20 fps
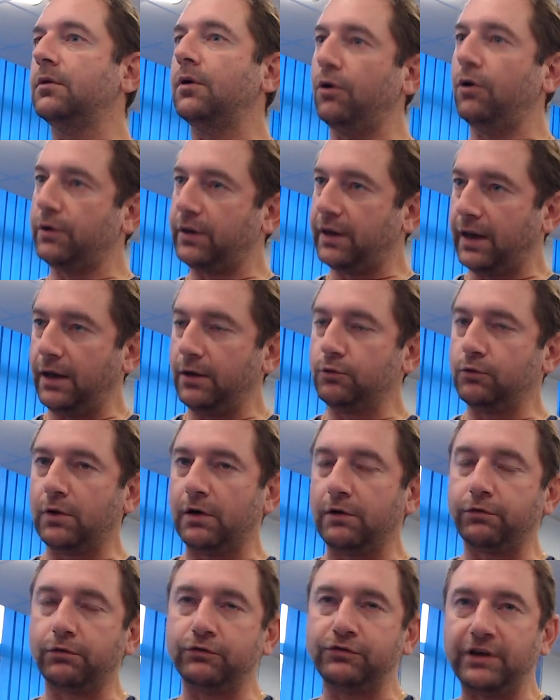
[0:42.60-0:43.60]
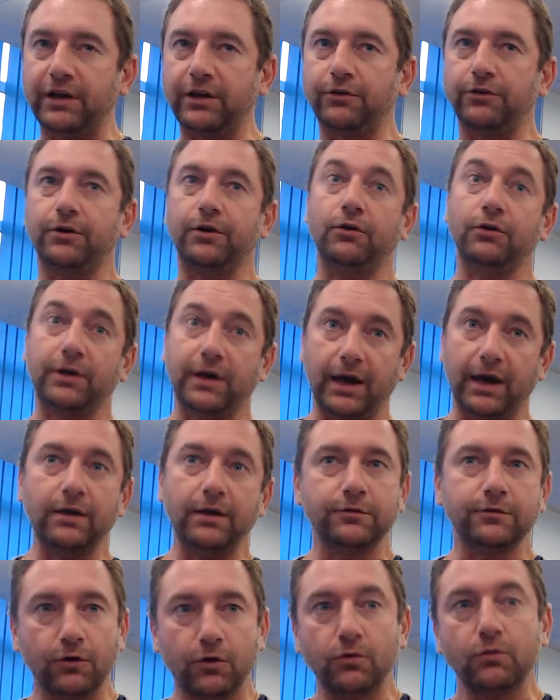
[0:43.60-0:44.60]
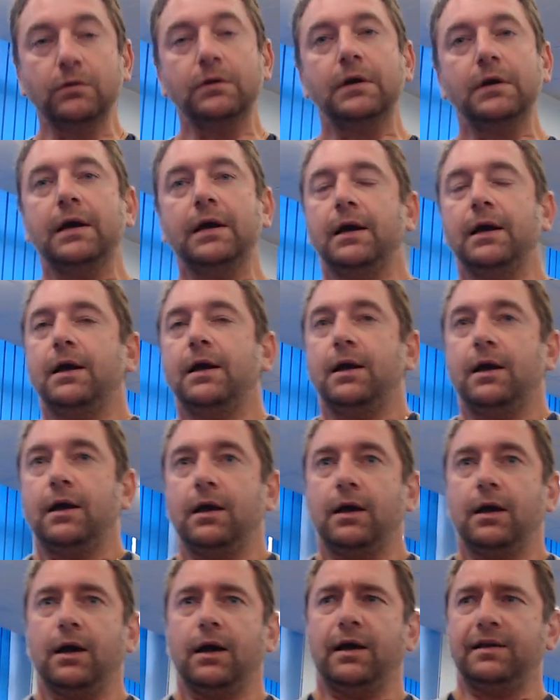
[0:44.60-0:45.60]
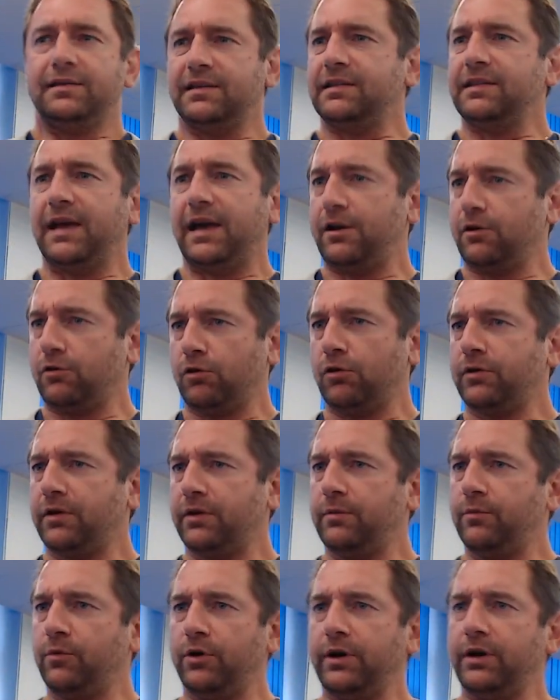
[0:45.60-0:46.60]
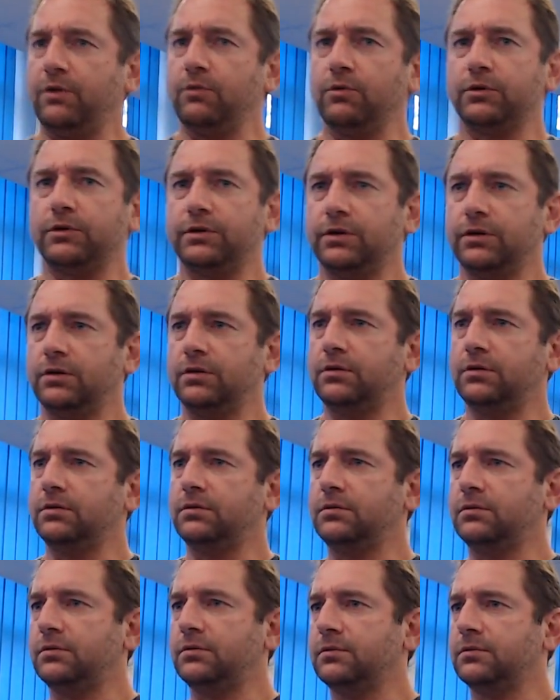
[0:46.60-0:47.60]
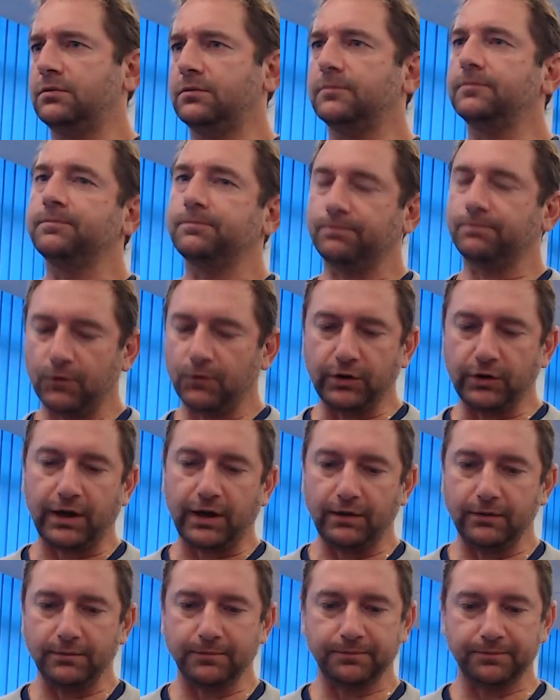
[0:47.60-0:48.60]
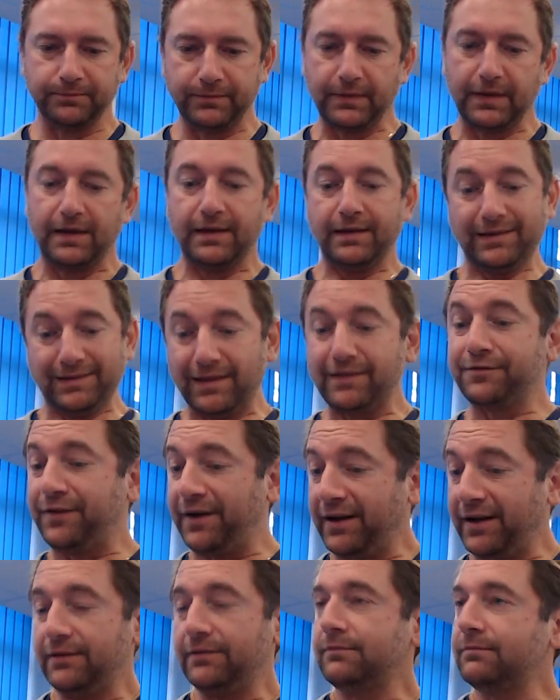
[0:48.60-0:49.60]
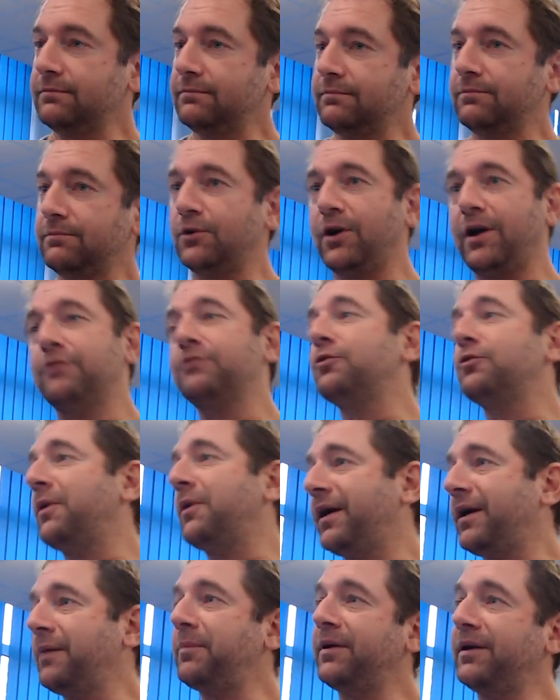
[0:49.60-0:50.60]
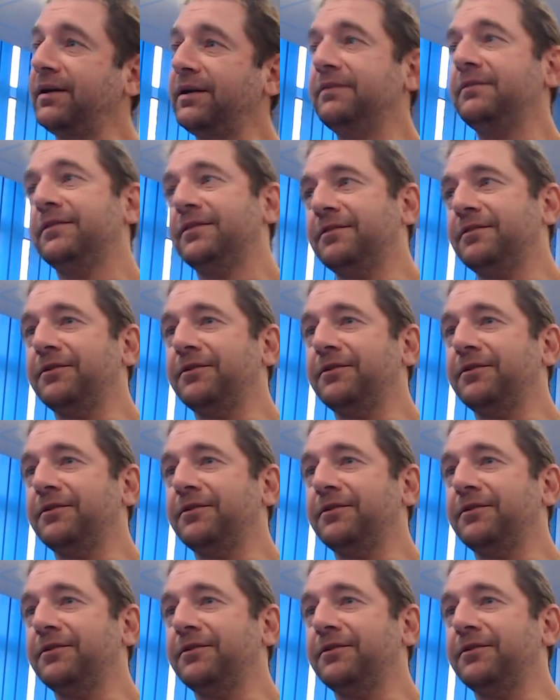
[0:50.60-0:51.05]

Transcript: Okay, 12th of January. Okay, so is it 9 o'clock in the morning? What? Okay, that's fine. You'll have to wake up early.